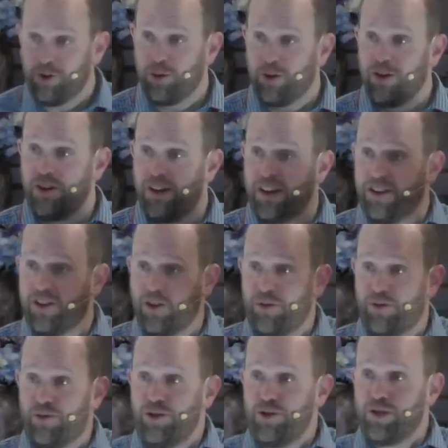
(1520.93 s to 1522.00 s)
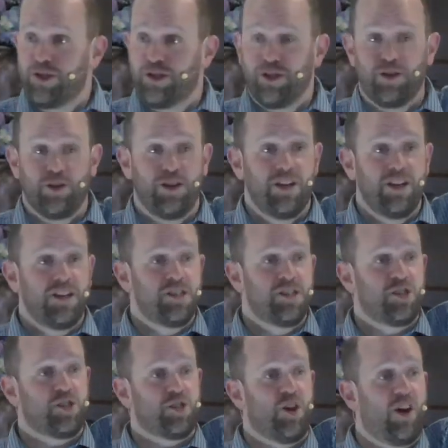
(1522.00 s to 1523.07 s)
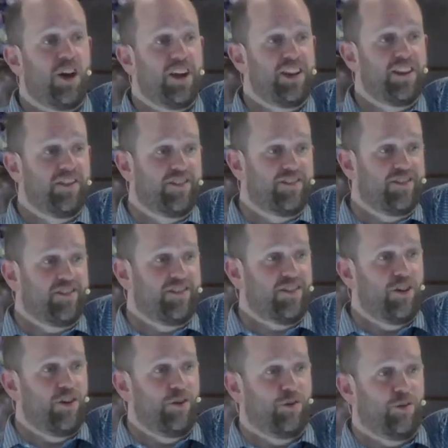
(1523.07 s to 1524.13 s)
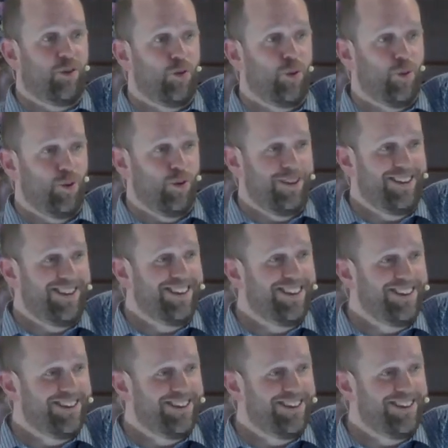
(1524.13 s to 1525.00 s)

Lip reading: we are in, the future size of glory.